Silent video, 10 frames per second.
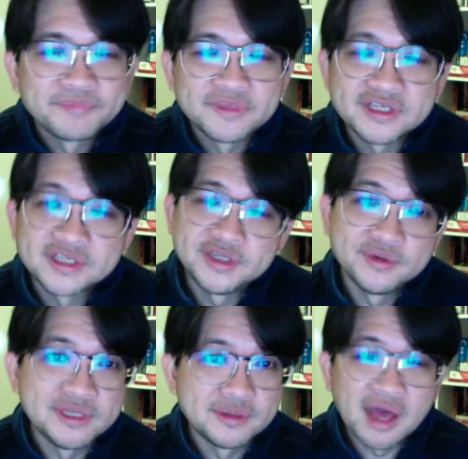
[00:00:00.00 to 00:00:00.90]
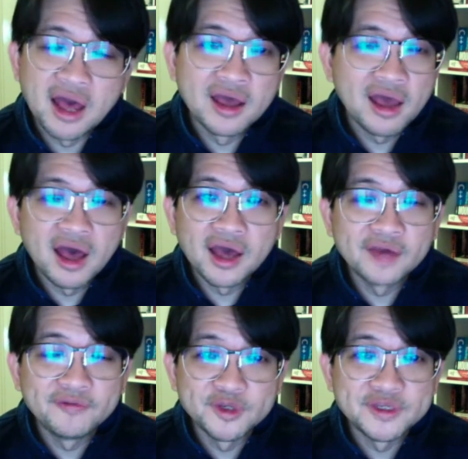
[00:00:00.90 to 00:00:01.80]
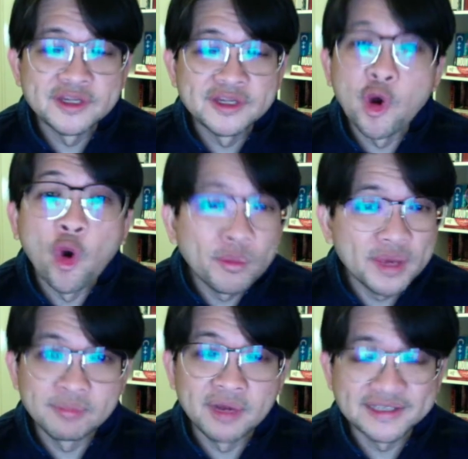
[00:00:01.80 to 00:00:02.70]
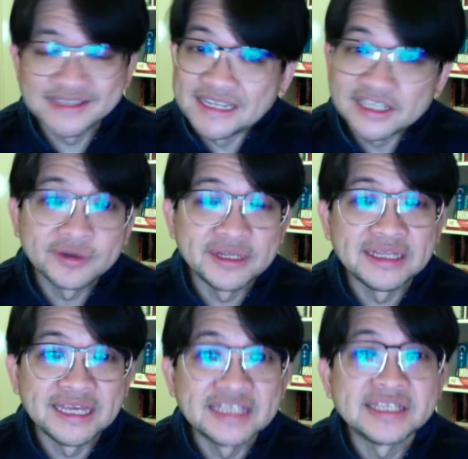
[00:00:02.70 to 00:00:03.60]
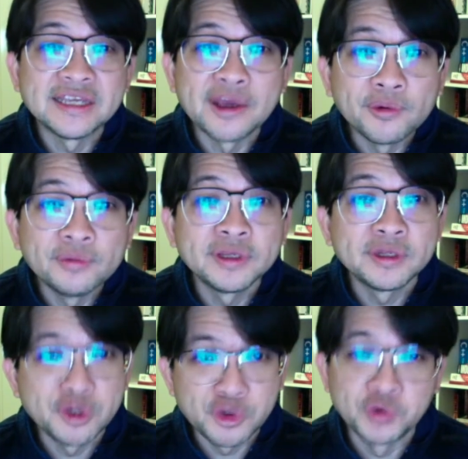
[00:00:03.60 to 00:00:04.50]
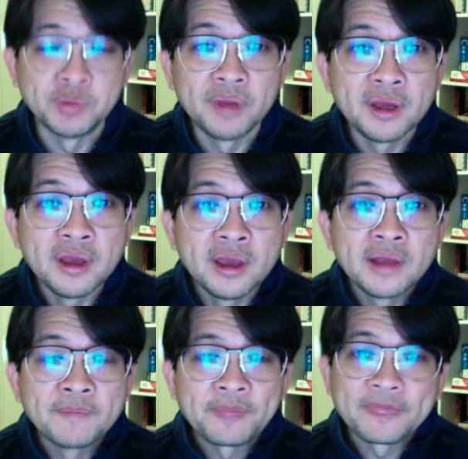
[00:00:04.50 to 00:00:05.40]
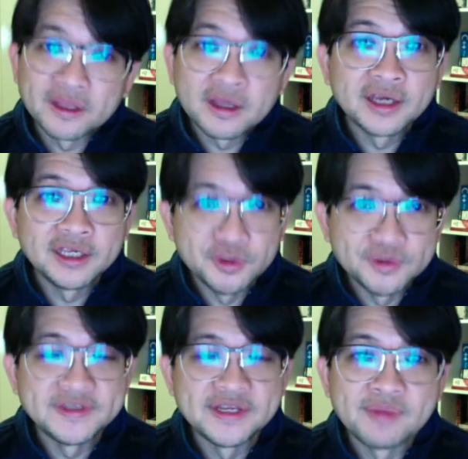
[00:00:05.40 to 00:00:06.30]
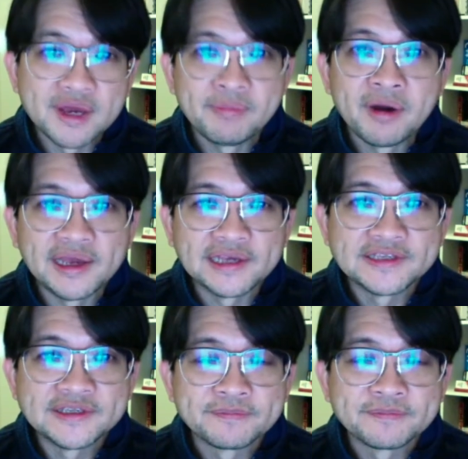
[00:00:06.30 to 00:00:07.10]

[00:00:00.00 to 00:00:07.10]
just using it. I've used it in all my bikes. Literally, it's the only lube that I use in my bikes.